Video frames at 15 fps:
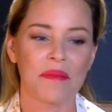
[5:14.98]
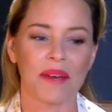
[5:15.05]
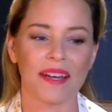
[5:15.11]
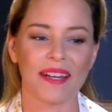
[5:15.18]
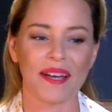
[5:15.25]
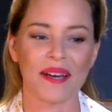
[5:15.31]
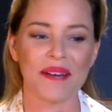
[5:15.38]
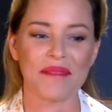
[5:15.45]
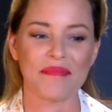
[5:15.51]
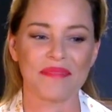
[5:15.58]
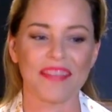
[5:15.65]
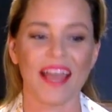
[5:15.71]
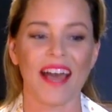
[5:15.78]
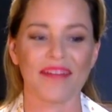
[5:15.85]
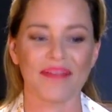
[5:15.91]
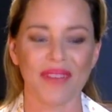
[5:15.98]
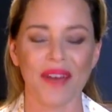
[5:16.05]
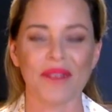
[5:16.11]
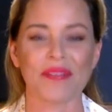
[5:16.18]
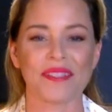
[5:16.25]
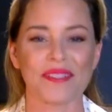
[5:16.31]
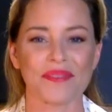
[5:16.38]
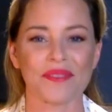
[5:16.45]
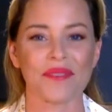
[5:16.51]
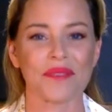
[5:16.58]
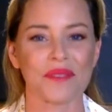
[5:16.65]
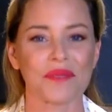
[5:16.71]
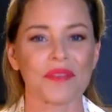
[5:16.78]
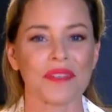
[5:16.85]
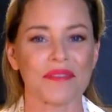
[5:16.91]
But um, yeah, that was it
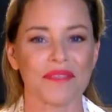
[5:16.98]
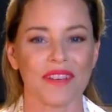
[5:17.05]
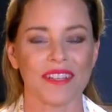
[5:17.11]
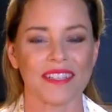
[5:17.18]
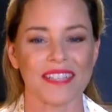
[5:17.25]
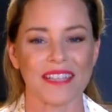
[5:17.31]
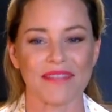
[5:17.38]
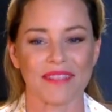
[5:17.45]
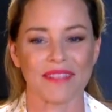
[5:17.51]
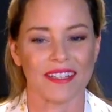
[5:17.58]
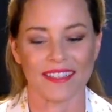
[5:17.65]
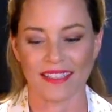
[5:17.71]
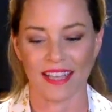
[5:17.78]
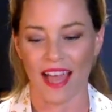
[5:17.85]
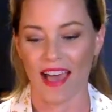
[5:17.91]
was really fun to even